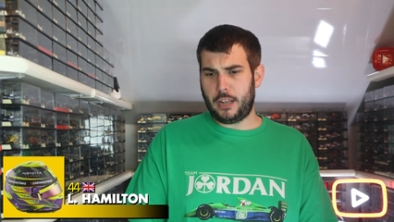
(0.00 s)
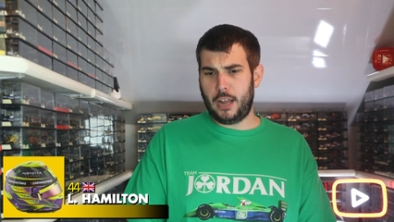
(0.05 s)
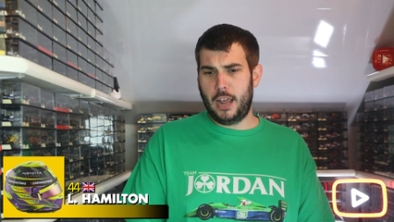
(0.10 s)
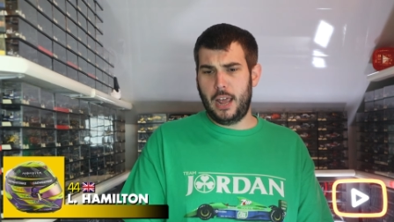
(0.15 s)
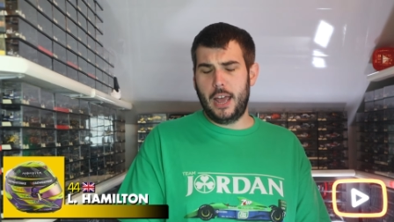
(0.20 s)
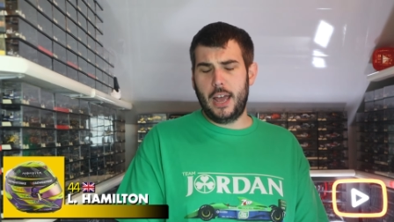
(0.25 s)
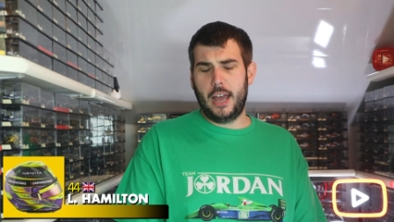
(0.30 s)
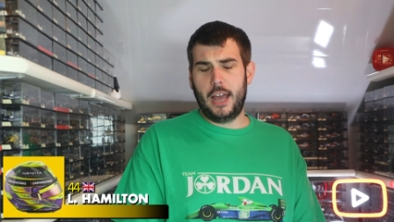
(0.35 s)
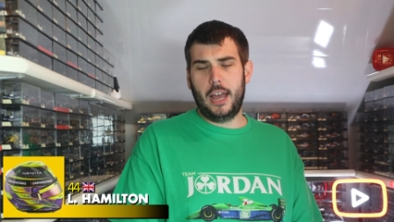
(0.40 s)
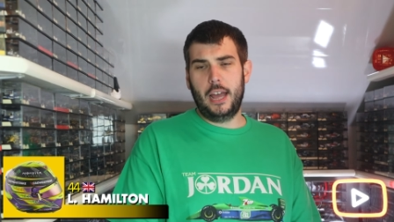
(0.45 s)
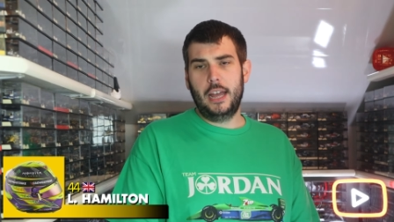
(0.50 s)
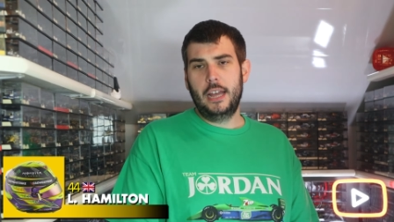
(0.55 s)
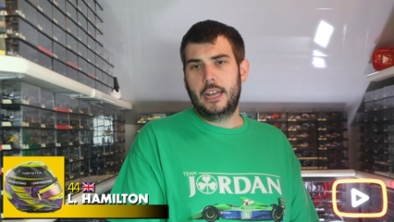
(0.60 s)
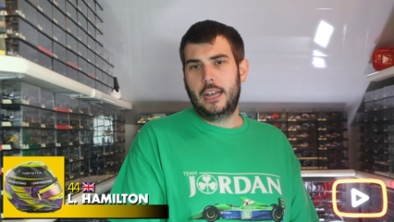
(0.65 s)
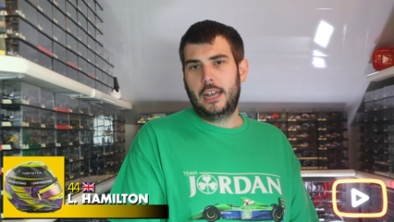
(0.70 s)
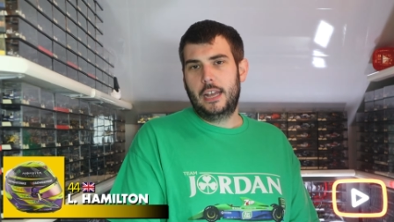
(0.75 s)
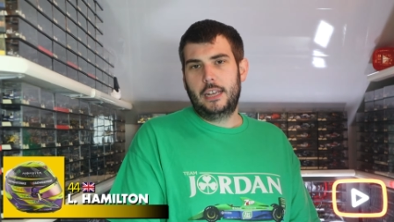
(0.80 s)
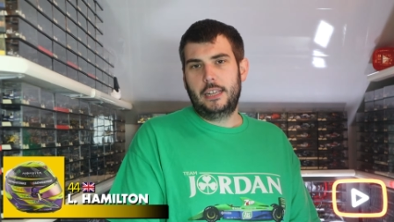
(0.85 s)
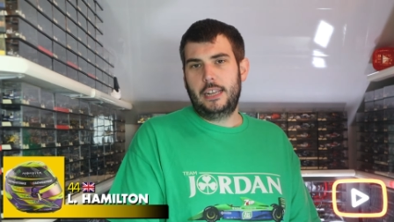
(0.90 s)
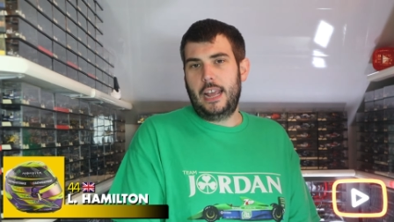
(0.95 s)

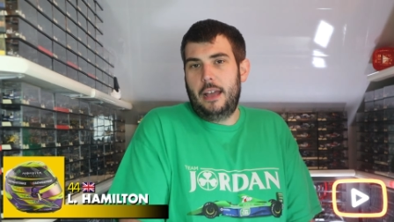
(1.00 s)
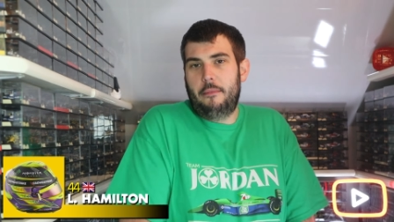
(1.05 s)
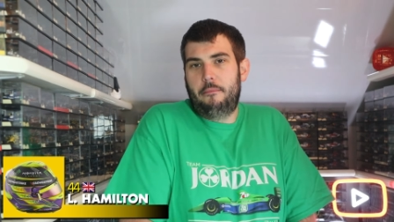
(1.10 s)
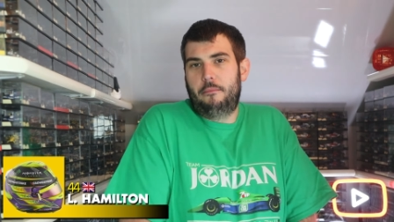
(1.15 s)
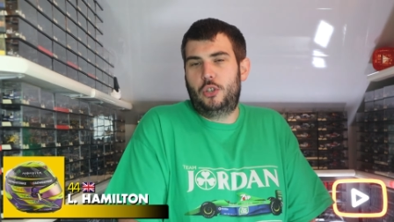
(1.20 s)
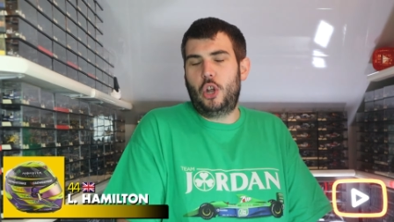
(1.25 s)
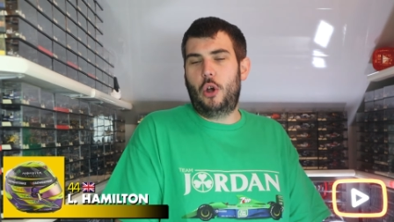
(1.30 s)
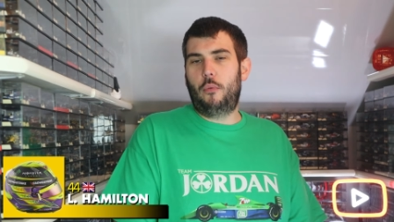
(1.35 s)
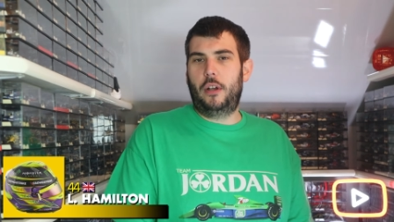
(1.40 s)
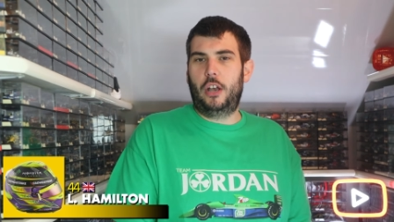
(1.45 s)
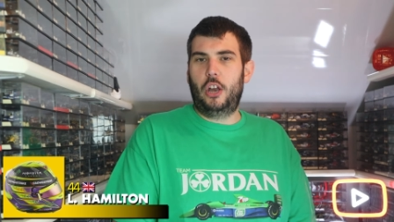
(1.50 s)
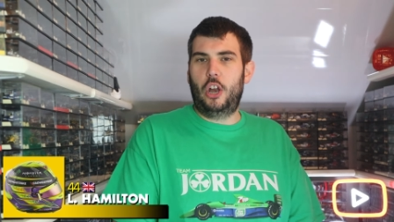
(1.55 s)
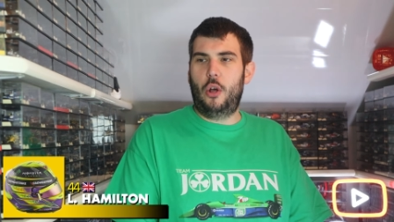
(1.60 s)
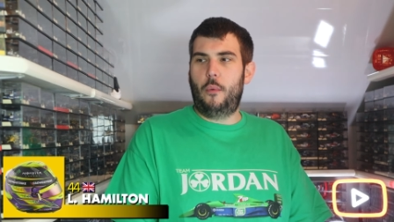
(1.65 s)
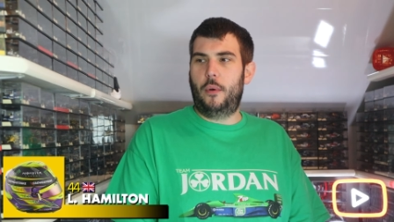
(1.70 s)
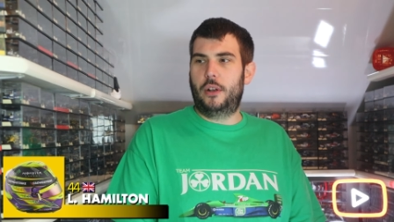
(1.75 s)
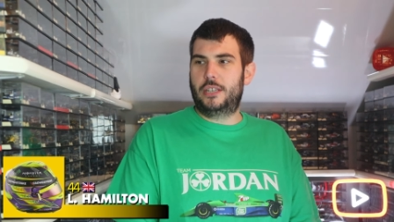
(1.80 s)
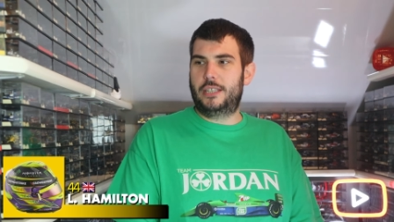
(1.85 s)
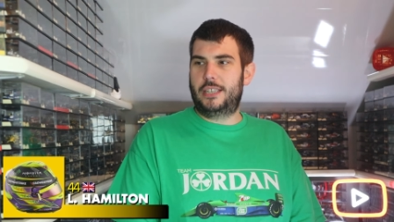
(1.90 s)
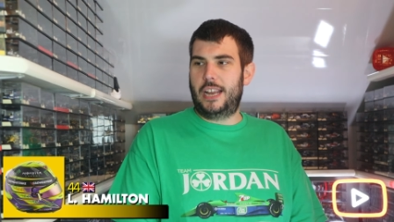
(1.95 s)
Yeah, don't really know
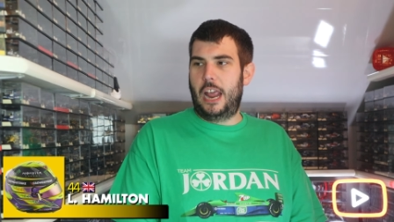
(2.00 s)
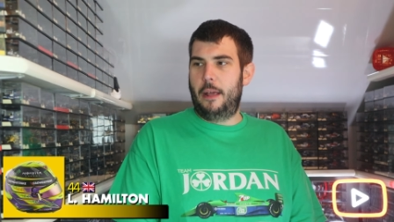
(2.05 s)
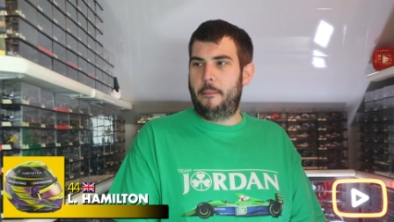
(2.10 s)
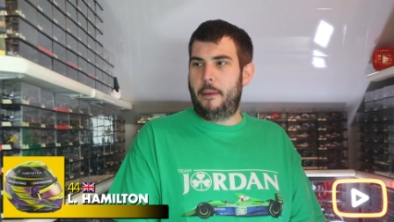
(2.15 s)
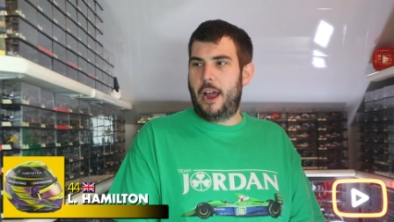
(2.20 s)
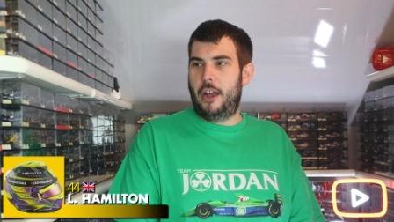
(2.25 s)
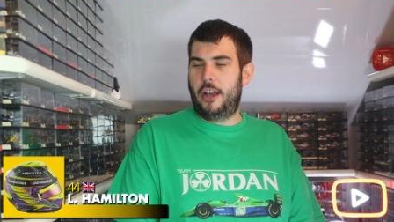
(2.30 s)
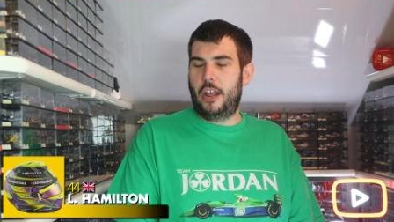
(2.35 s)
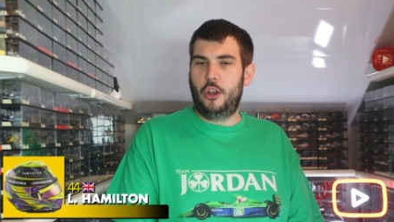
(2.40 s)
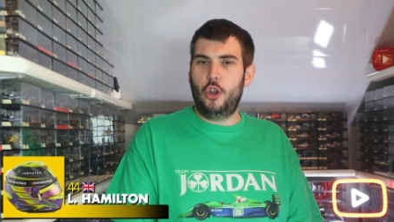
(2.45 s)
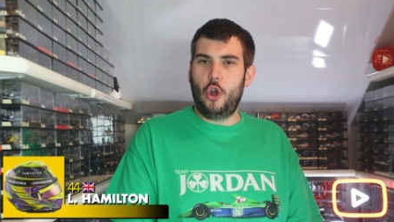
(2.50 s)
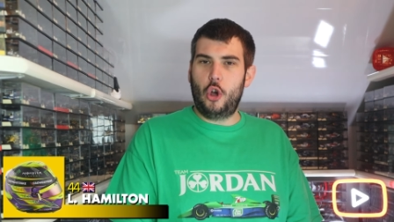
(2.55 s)
what to say about it.